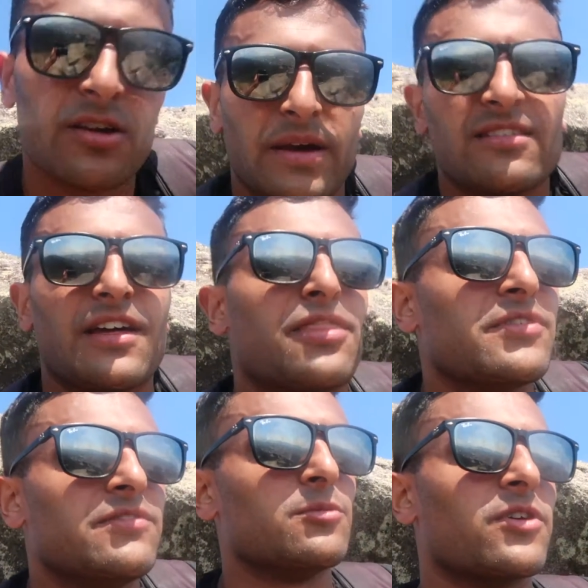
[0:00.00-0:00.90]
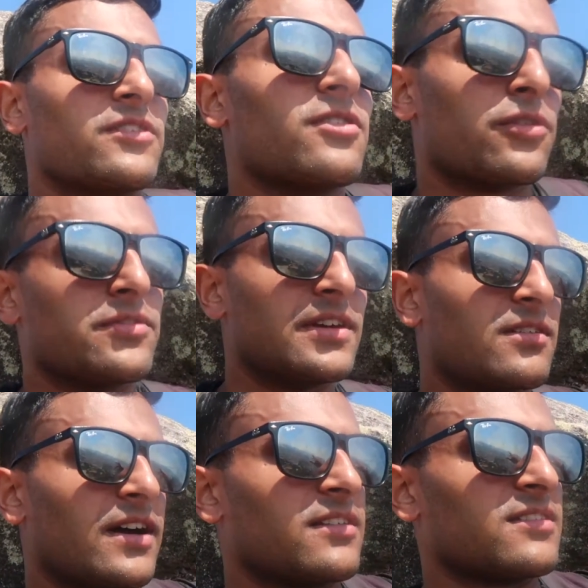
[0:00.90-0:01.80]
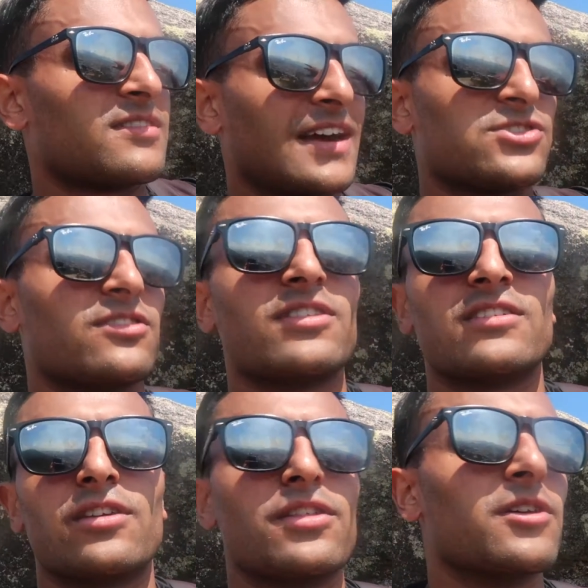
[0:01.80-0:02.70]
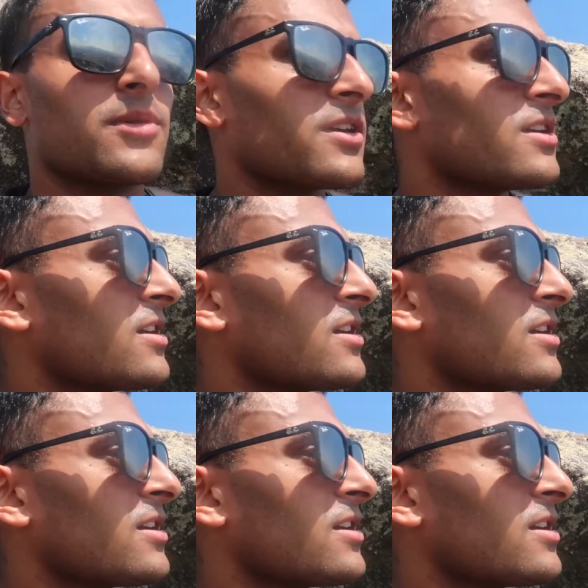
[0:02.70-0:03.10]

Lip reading: It's like 3 viewpoints, or 3 like sections. This is the third one.